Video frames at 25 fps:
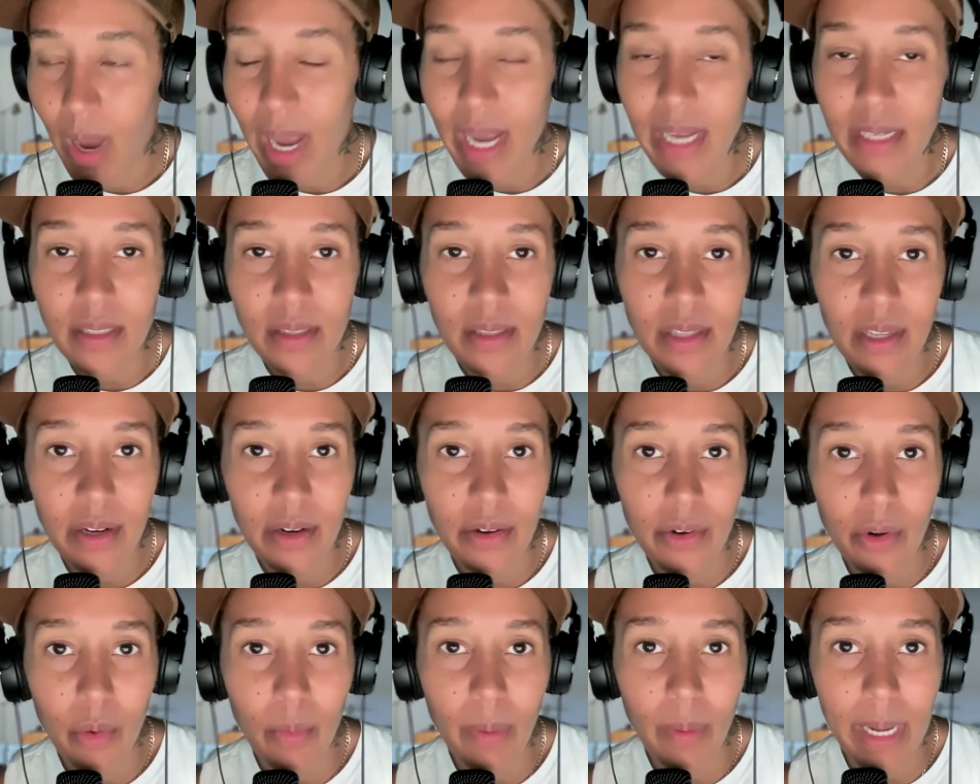is
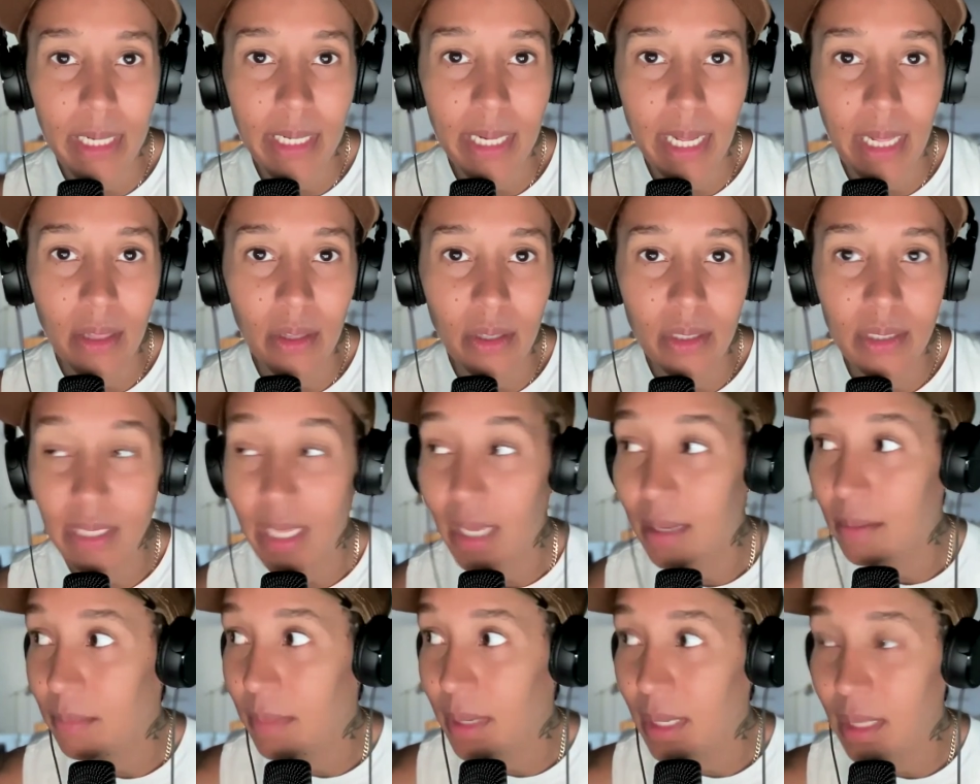there nobody that looks
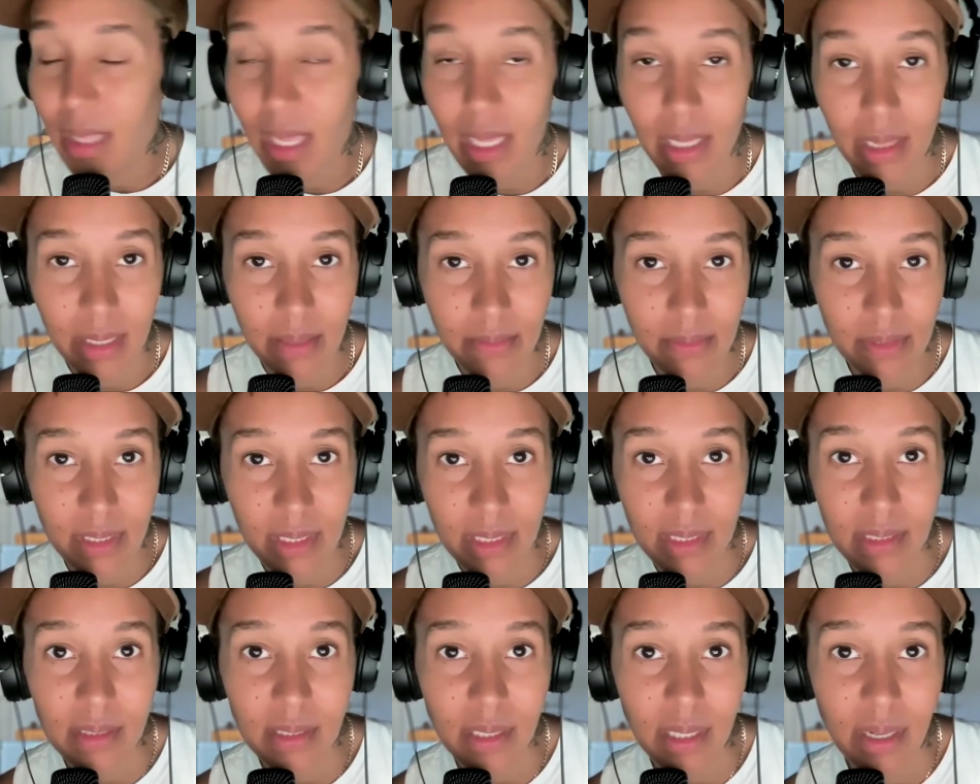like me that lives
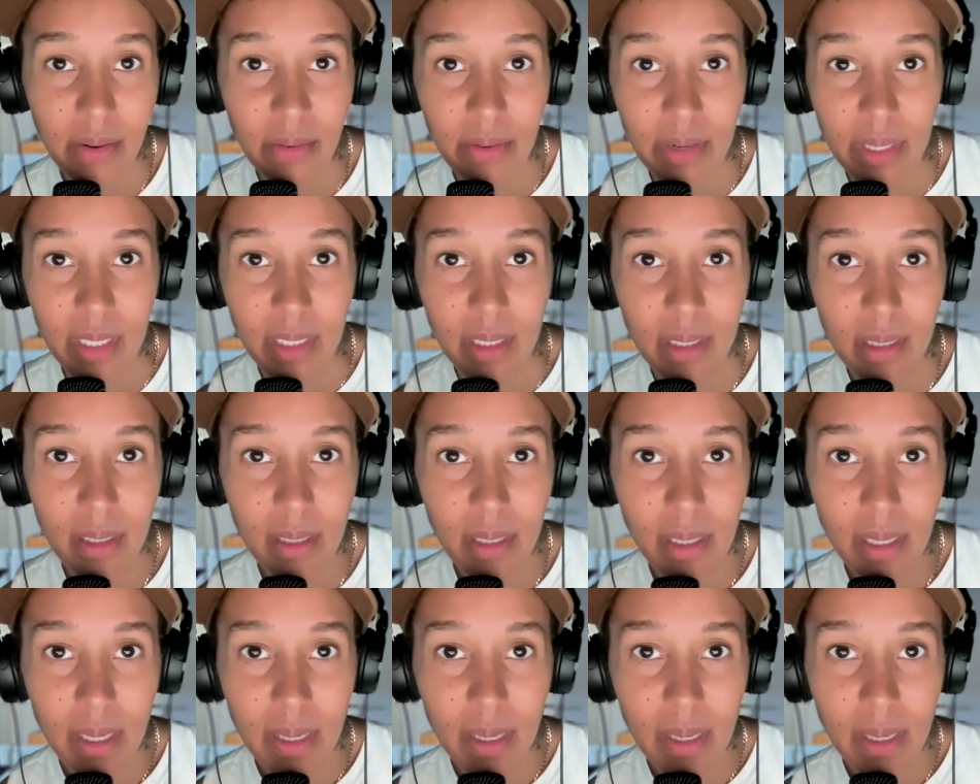in this area?